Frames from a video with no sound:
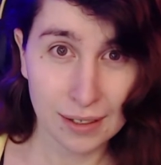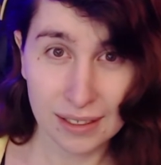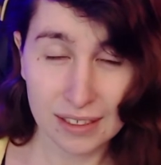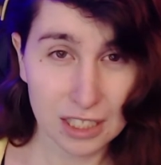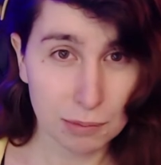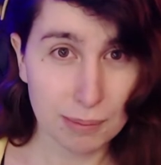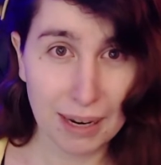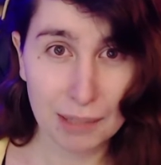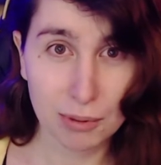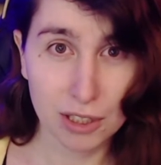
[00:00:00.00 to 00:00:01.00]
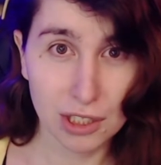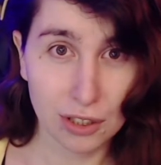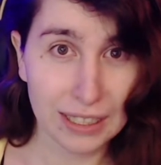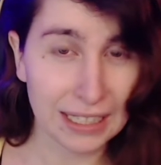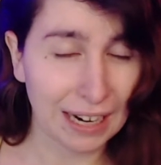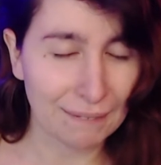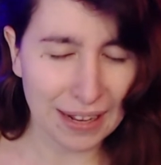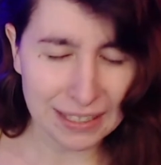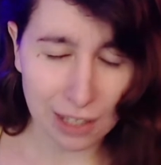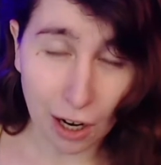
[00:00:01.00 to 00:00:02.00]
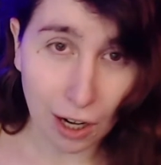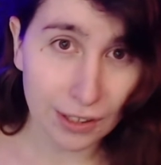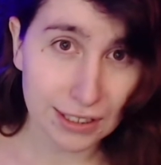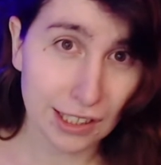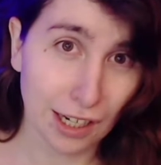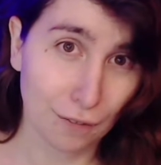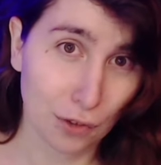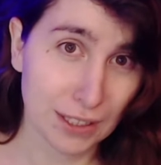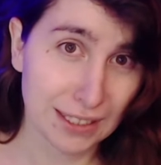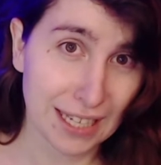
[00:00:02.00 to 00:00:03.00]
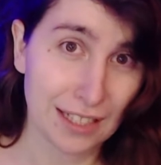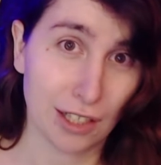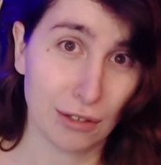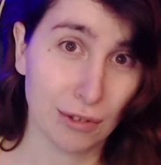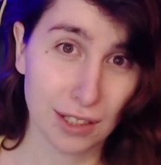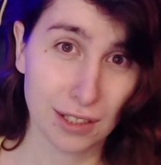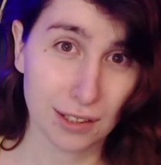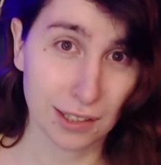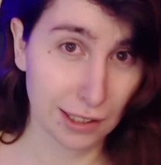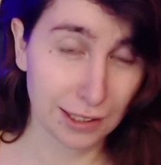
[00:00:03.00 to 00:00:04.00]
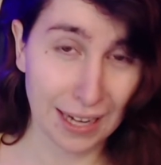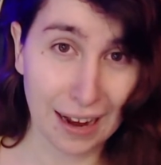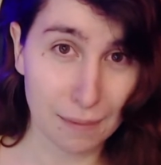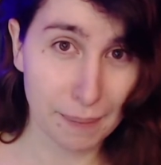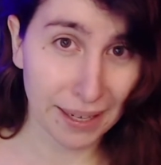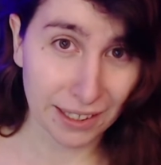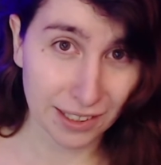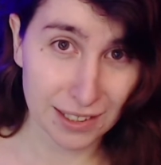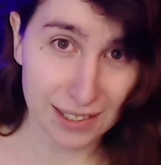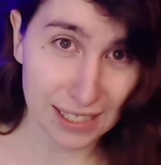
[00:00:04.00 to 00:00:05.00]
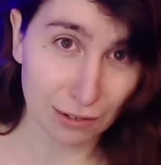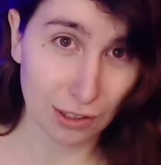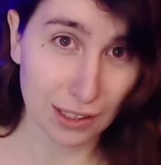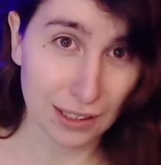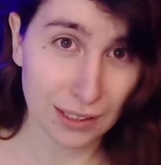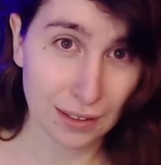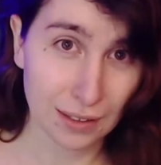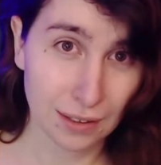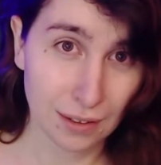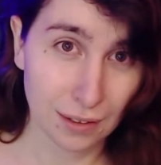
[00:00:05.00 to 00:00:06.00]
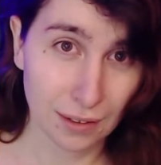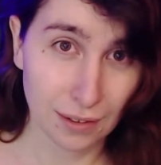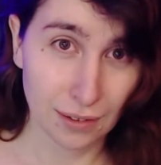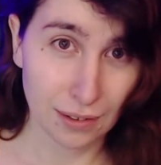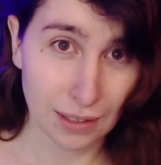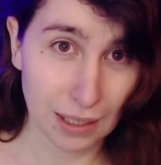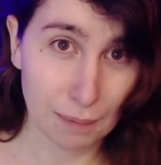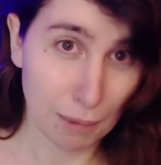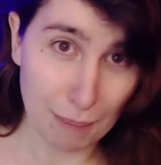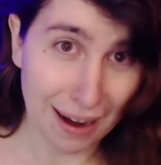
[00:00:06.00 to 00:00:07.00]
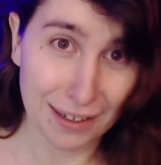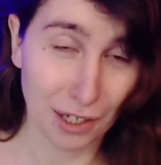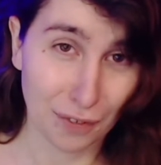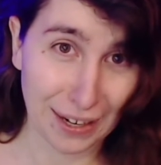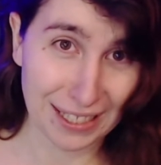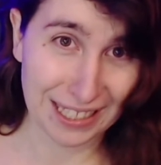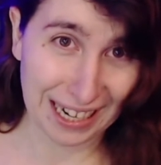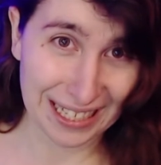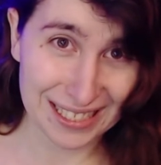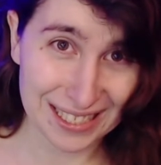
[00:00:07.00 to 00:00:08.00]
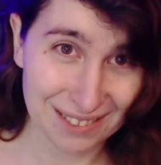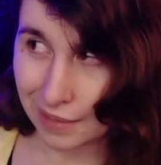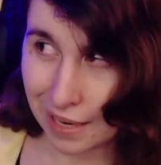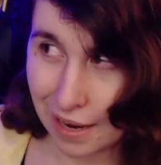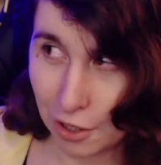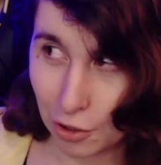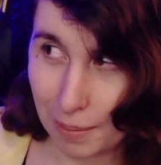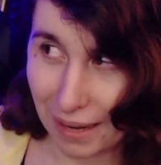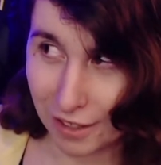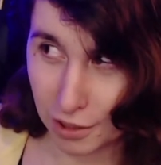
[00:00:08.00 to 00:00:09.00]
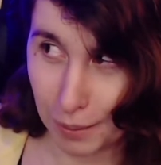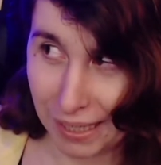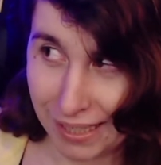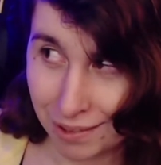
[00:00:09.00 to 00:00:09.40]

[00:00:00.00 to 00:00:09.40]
and Super Mario Bros. 3. And that's all it took for Nintendo to learn how to make a good sequel in the Mario franchise. I don't know about elsewhere.